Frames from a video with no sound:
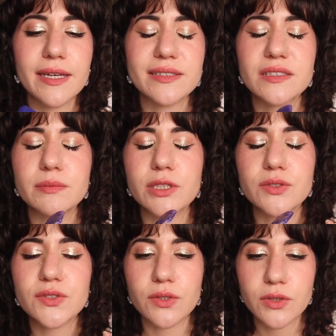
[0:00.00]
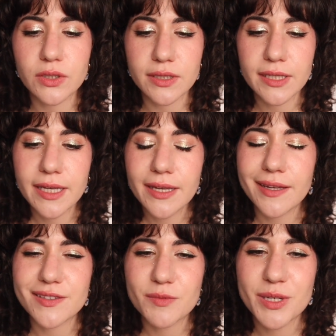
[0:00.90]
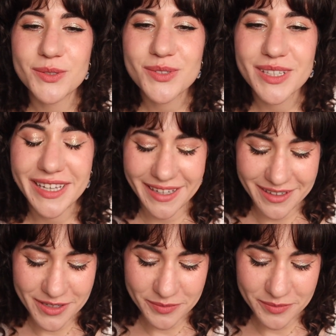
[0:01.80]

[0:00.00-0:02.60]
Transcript: It smells so good. It smells like,